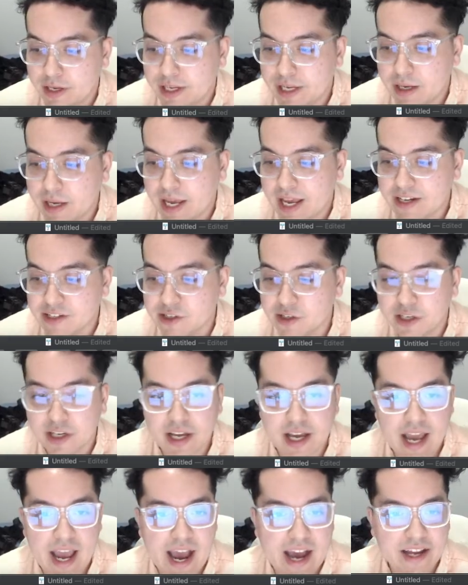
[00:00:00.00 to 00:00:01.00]
And it's going
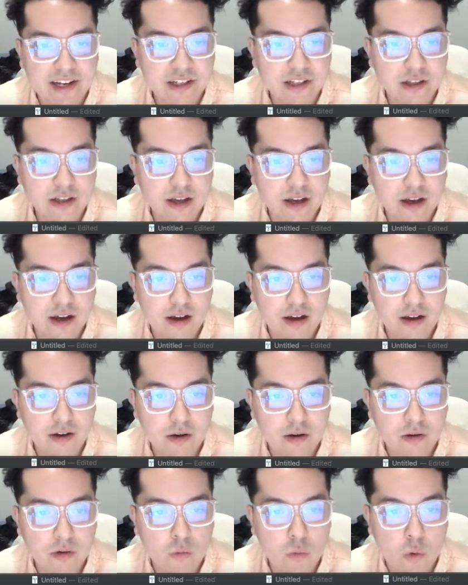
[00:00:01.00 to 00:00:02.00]
to add
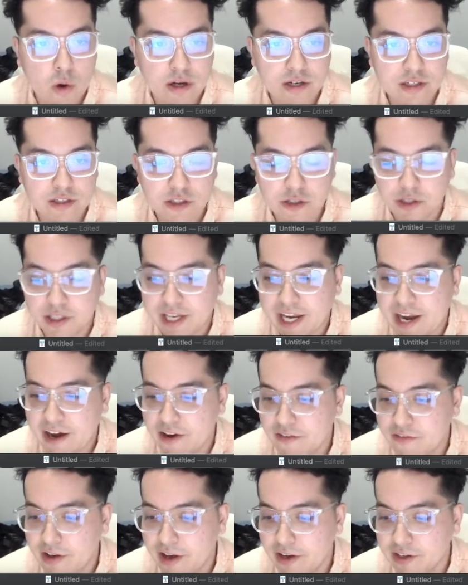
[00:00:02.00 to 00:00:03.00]
1 to the
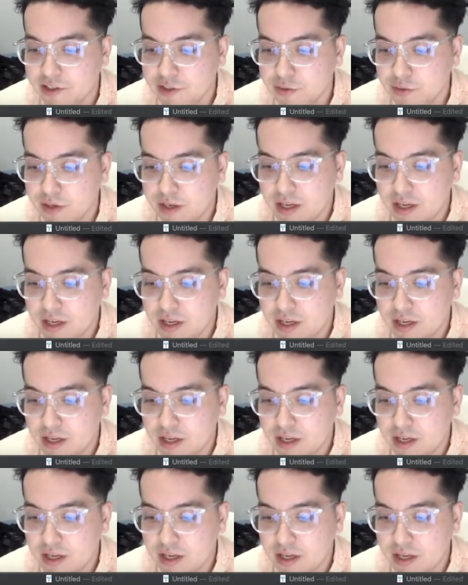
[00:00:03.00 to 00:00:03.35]
carry value.